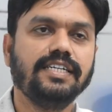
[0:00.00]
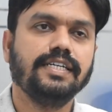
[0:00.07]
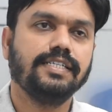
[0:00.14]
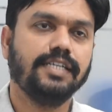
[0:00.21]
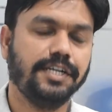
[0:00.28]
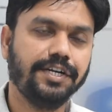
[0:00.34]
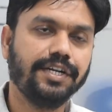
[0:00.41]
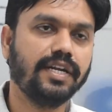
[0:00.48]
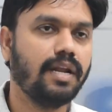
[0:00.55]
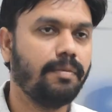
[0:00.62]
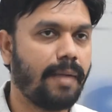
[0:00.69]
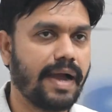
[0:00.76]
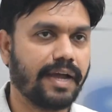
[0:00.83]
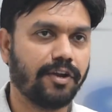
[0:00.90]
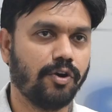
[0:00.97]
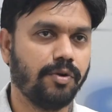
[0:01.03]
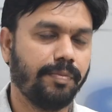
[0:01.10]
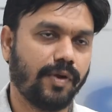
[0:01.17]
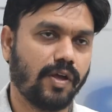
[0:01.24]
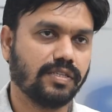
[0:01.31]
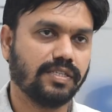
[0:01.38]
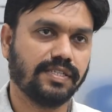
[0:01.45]
An agent is an internal
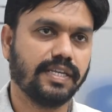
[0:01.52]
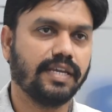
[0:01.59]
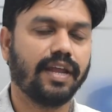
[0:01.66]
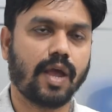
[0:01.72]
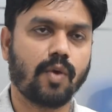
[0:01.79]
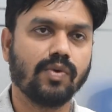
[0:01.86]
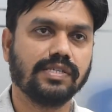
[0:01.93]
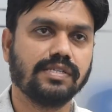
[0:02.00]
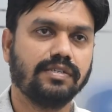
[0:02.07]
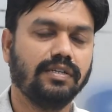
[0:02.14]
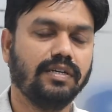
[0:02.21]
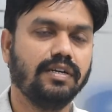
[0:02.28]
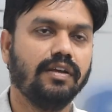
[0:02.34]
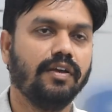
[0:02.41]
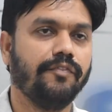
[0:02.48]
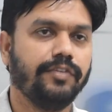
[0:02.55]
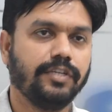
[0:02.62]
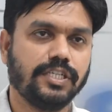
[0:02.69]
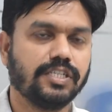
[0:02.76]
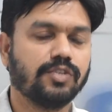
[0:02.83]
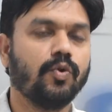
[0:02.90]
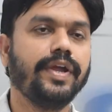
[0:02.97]
background processing requester
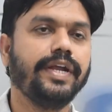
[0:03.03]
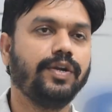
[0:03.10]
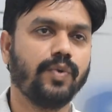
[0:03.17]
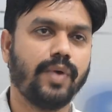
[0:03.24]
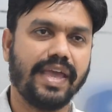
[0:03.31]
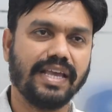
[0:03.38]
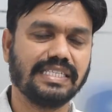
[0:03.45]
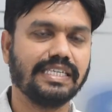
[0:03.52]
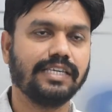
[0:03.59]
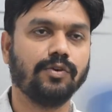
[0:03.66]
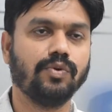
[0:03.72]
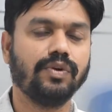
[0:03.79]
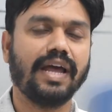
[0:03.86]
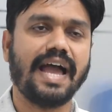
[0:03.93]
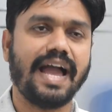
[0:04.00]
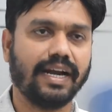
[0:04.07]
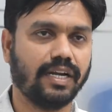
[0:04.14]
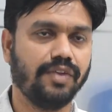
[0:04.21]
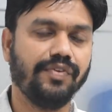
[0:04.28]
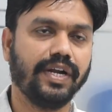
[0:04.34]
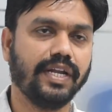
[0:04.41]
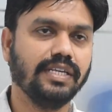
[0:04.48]
which is going to execute
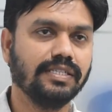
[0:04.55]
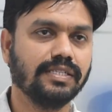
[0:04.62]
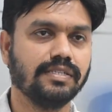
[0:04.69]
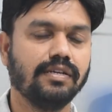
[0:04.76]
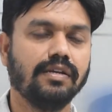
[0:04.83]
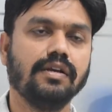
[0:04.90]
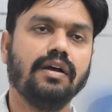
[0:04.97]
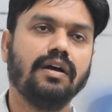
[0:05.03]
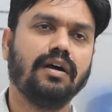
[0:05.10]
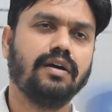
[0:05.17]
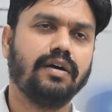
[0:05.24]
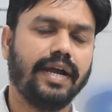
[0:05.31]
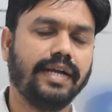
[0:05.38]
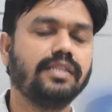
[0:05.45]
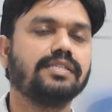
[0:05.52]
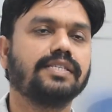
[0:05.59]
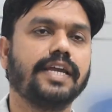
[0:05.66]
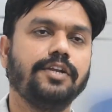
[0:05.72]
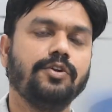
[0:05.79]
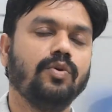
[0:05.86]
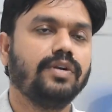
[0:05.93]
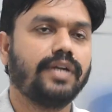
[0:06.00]
activities
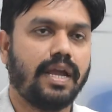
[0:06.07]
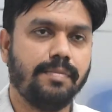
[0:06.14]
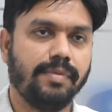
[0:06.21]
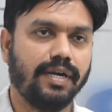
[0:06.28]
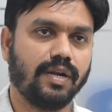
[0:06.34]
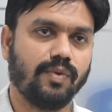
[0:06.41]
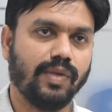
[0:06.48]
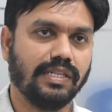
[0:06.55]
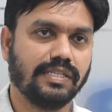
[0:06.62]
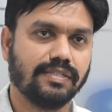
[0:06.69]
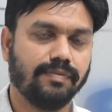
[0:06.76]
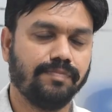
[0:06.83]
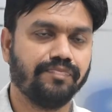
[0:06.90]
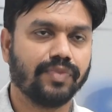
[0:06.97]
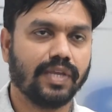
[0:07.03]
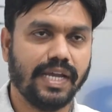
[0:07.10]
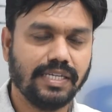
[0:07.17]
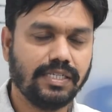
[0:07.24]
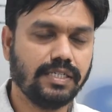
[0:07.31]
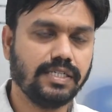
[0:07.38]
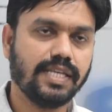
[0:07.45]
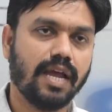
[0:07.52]
at the scheduled time intervals.
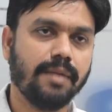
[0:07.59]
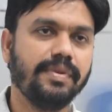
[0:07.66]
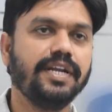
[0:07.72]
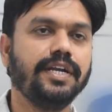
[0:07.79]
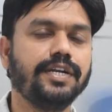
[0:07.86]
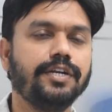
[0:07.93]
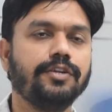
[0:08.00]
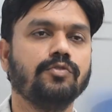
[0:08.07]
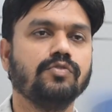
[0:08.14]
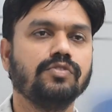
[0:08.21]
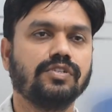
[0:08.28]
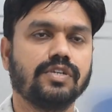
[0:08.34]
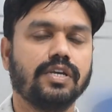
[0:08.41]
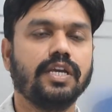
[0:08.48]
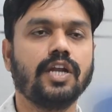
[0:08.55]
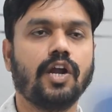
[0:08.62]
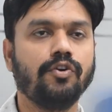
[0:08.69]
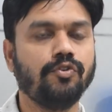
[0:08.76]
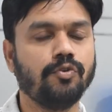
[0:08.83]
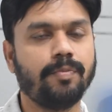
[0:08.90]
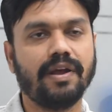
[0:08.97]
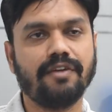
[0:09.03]
Agents are being introduced
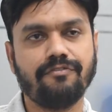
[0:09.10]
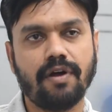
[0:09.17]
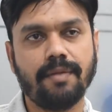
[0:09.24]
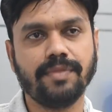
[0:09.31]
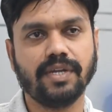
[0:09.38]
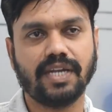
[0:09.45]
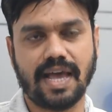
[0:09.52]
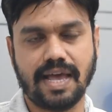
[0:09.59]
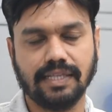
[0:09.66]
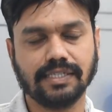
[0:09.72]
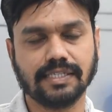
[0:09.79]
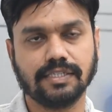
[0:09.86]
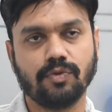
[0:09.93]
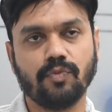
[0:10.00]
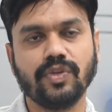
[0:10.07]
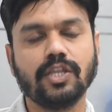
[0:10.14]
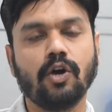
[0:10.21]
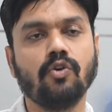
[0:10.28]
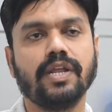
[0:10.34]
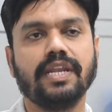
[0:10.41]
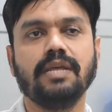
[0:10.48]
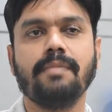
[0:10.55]
in order to perform the tasks
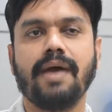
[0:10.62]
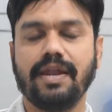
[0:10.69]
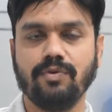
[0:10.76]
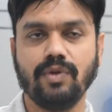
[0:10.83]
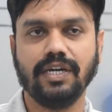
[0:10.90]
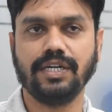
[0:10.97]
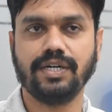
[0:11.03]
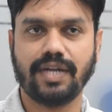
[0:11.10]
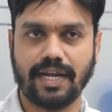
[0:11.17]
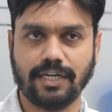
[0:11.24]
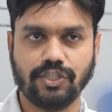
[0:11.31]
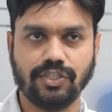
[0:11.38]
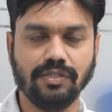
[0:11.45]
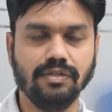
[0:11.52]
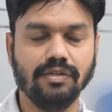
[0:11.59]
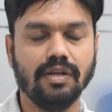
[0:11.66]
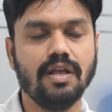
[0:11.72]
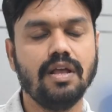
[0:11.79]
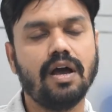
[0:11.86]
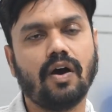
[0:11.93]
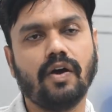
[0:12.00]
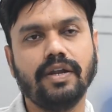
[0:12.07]
without any manual
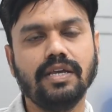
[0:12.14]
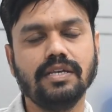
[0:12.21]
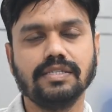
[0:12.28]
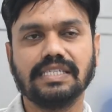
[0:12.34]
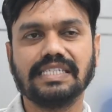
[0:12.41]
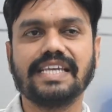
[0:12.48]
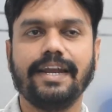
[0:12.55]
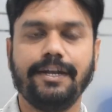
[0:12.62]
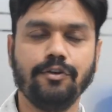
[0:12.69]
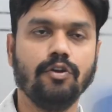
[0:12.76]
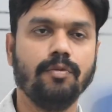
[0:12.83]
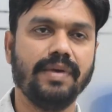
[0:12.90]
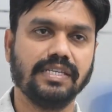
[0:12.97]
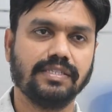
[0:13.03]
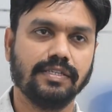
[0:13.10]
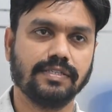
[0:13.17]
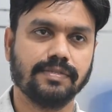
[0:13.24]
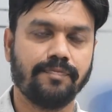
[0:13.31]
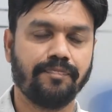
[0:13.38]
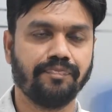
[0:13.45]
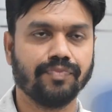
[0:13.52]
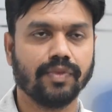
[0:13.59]
interaction on a schedule
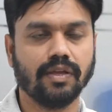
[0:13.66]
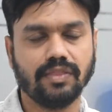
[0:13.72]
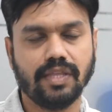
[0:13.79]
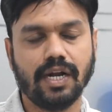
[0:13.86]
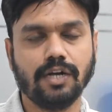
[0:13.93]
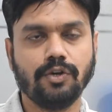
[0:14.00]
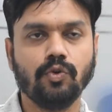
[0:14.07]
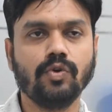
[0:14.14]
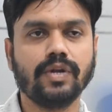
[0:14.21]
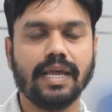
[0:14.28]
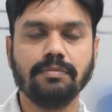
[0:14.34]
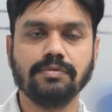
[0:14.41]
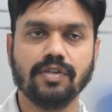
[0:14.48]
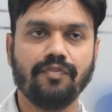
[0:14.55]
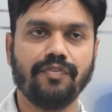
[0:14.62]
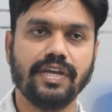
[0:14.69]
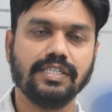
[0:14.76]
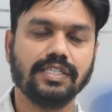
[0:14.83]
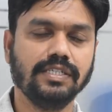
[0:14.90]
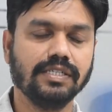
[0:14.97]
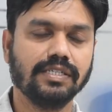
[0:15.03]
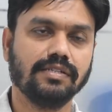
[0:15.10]
basis. There are two types
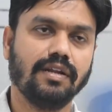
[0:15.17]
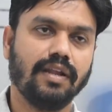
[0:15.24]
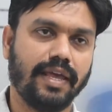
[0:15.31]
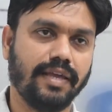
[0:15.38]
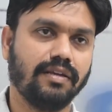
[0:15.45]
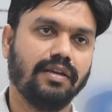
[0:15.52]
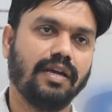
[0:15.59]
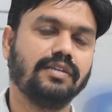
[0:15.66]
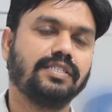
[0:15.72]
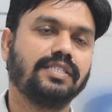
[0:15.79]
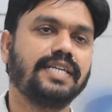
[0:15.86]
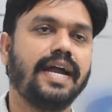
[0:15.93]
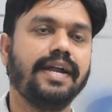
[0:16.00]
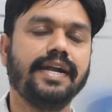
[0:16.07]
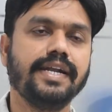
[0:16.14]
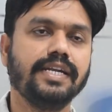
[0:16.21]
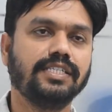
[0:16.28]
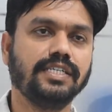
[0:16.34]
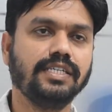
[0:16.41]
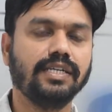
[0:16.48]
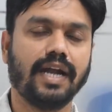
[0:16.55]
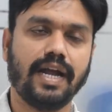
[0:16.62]
of agents, like
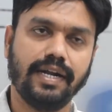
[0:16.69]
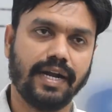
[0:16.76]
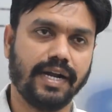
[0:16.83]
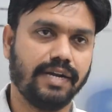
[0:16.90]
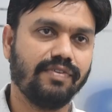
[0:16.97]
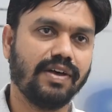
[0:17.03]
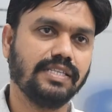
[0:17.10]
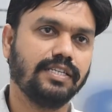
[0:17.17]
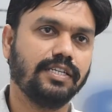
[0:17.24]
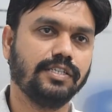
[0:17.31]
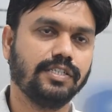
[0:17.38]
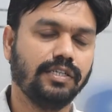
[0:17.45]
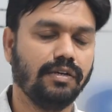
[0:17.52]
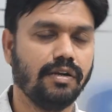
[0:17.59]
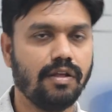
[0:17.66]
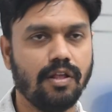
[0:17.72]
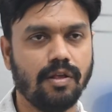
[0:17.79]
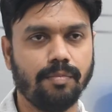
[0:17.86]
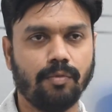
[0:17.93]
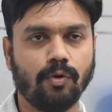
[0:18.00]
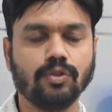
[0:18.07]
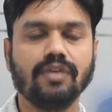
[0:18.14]
standard agent and advanced agent.
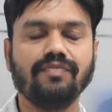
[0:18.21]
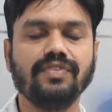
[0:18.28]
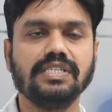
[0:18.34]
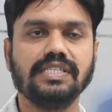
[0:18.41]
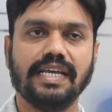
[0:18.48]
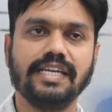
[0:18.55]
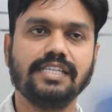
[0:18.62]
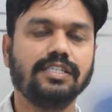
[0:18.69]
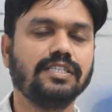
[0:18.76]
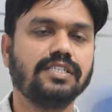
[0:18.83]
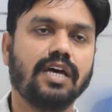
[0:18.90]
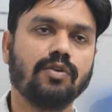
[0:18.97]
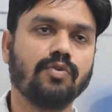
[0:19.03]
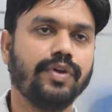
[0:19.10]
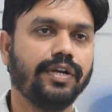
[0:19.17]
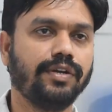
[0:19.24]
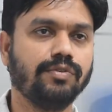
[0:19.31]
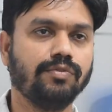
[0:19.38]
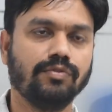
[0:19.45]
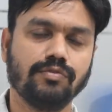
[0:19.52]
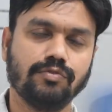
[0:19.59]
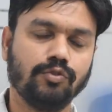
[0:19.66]
Both of these agents are
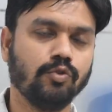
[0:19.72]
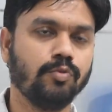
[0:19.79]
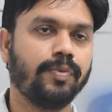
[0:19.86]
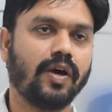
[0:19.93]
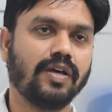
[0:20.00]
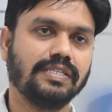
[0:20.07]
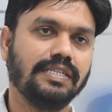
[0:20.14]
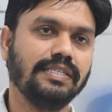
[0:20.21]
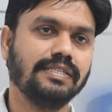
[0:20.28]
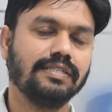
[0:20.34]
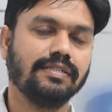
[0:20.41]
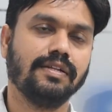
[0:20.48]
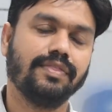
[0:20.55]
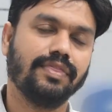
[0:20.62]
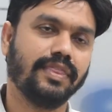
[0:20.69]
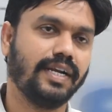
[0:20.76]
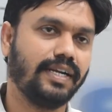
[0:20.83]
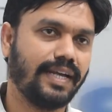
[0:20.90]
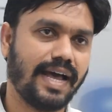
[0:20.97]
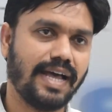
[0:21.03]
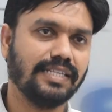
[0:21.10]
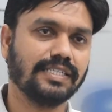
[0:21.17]
going to process
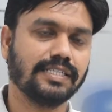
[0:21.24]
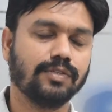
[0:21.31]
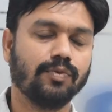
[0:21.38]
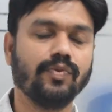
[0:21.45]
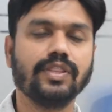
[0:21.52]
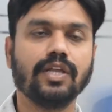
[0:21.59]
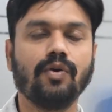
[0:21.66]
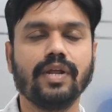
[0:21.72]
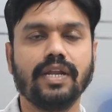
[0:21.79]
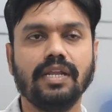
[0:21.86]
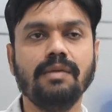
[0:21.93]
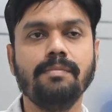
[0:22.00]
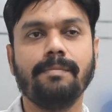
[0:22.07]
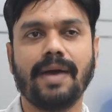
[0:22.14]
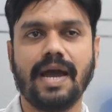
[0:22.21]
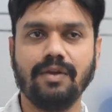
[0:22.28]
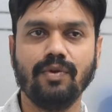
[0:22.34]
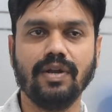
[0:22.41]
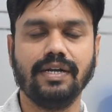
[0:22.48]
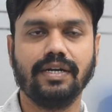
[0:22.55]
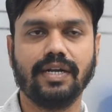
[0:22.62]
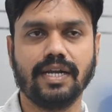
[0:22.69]
the tasks without any
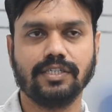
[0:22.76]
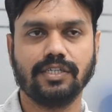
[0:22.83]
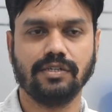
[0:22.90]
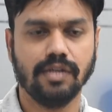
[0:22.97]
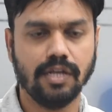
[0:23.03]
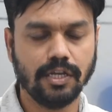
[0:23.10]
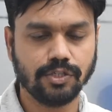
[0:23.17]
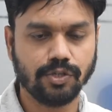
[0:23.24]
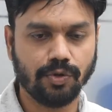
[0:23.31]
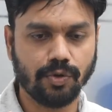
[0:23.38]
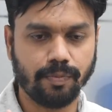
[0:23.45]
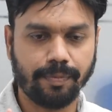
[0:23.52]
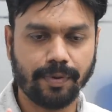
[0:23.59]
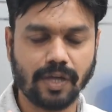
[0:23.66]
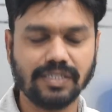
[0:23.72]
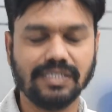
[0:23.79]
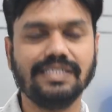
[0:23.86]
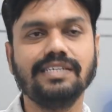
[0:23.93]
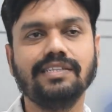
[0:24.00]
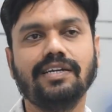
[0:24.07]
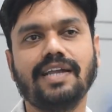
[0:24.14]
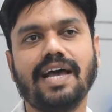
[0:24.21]
manual interaction. So
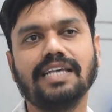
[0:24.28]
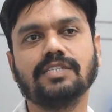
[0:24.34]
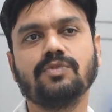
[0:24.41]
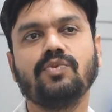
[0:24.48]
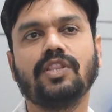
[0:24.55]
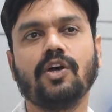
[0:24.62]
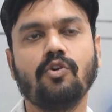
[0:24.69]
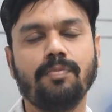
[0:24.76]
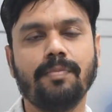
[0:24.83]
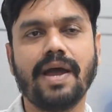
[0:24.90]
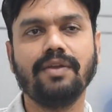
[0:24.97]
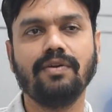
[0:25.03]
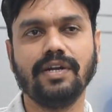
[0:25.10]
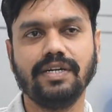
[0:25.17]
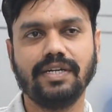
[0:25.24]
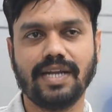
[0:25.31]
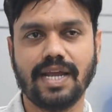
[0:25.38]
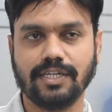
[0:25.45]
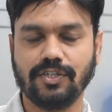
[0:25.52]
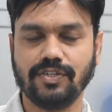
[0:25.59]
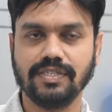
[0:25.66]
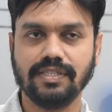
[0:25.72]
processing the task without manual
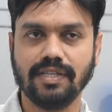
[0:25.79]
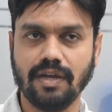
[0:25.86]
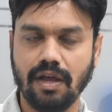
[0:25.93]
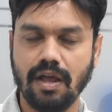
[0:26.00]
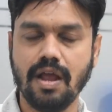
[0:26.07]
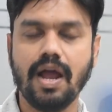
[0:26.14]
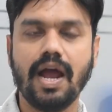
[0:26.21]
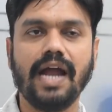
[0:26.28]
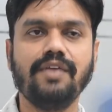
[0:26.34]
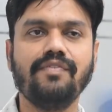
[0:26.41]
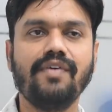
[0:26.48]
interaction is the